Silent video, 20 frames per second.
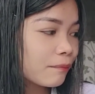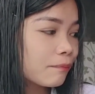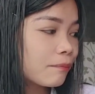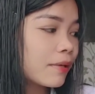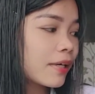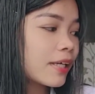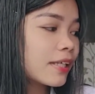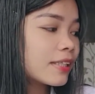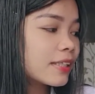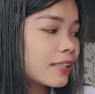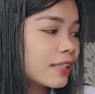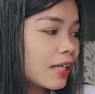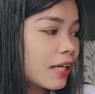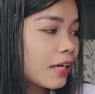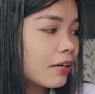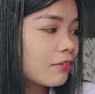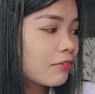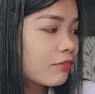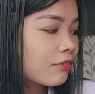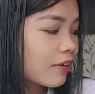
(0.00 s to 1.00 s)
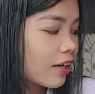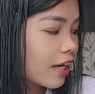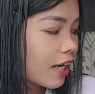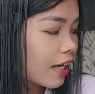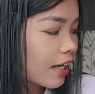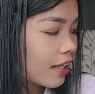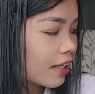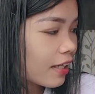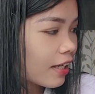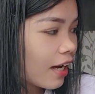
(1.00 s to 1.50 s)
be safe
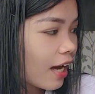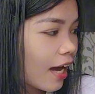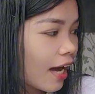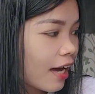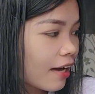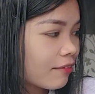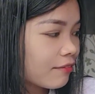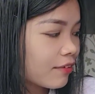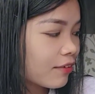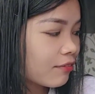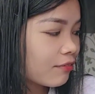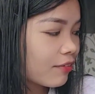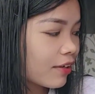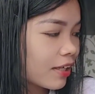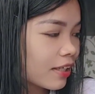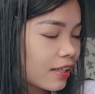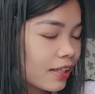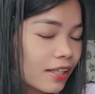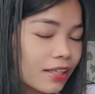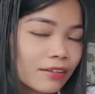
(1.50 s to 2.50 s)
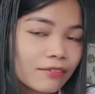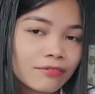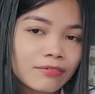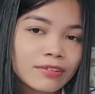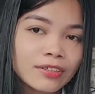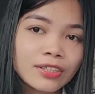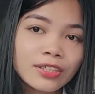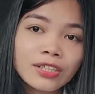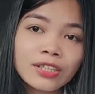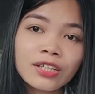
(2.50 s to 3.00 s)
and have effective
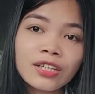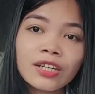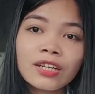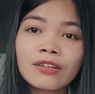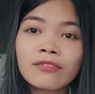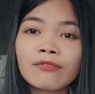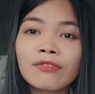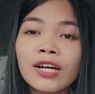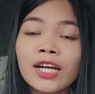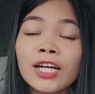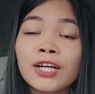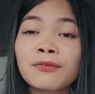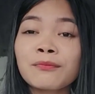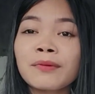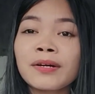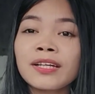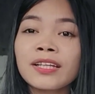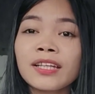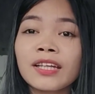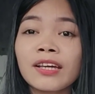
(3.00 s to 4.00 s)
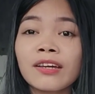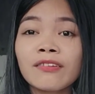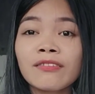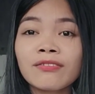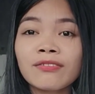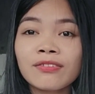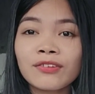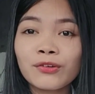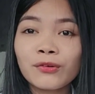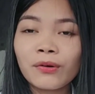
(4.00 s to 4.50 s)
learning environment if
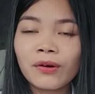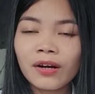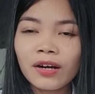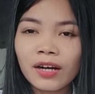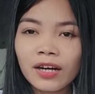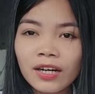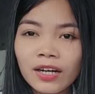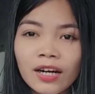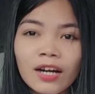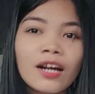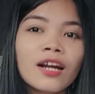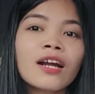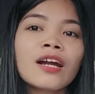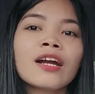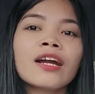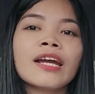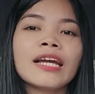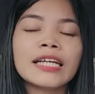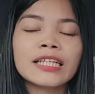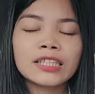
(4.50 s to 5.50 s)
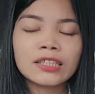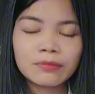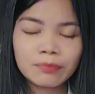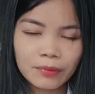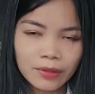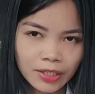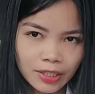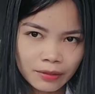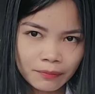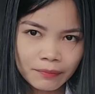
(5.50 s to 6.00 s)
you are
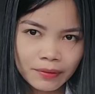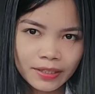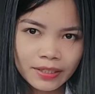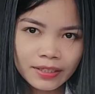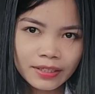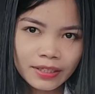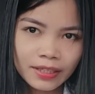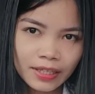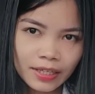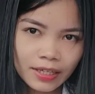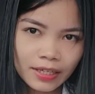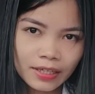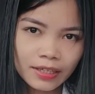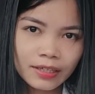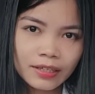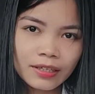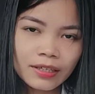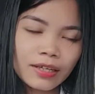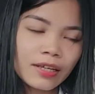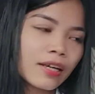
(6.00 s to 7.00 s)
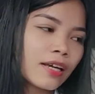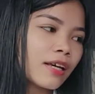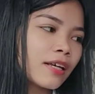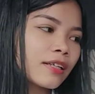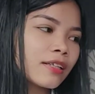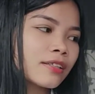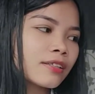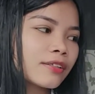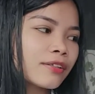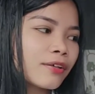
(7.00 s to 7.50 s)
experimenting.
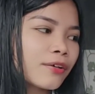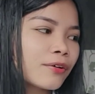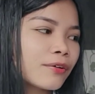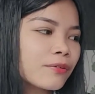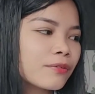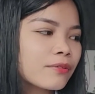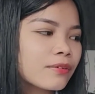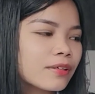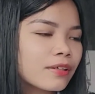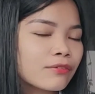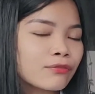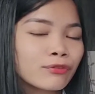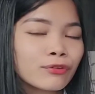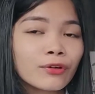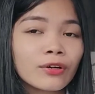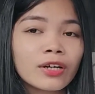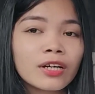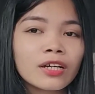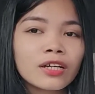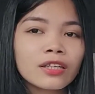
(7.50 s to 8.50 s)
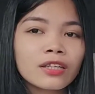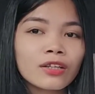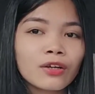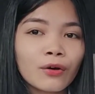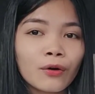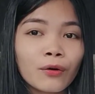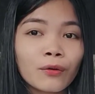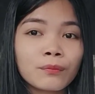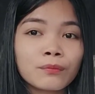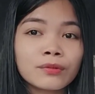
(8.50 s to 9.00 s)
So if you are at
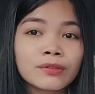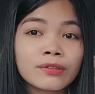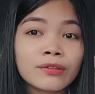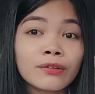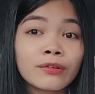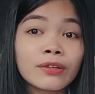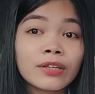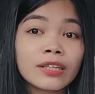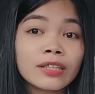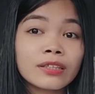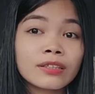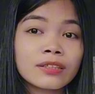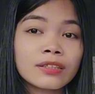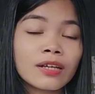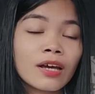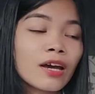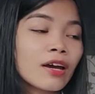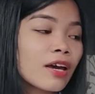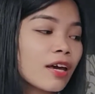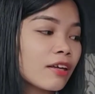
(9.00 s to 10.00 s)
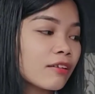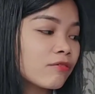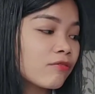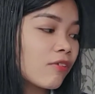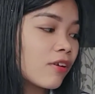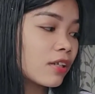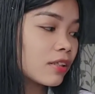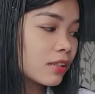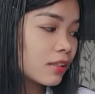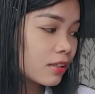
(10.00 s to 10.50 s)
home, so it
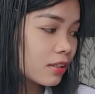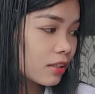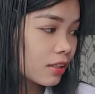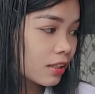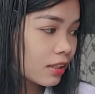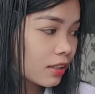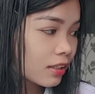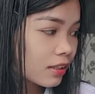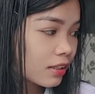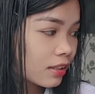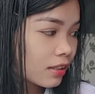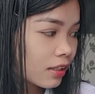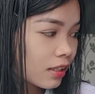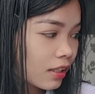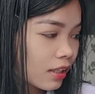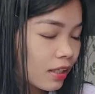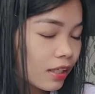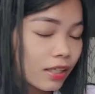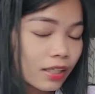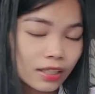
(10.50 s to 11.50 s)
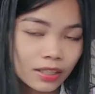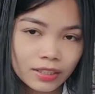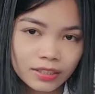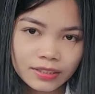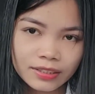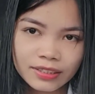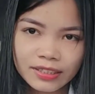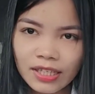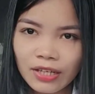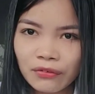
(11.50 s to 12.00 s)
fosters
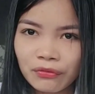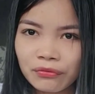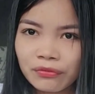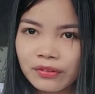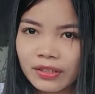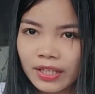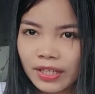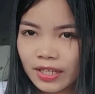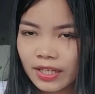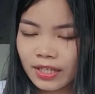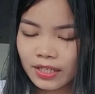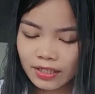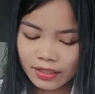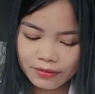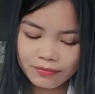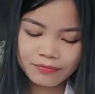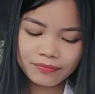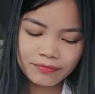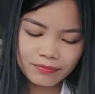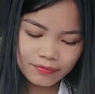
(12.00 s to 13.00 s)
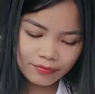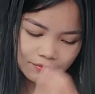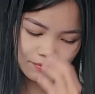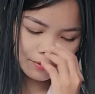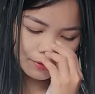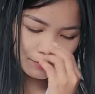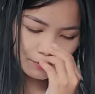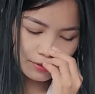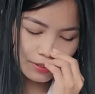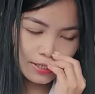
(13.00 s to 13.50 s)
safety.
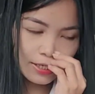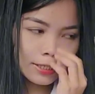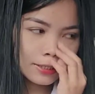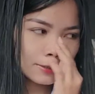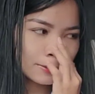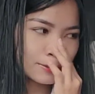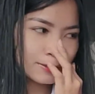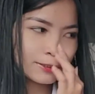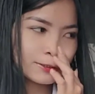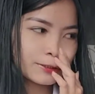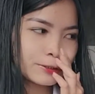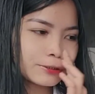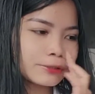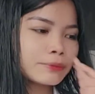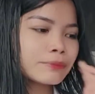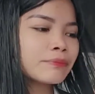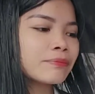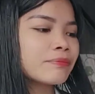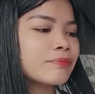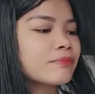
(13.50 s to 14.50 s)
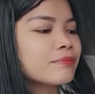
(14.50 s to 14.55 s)
Okay, so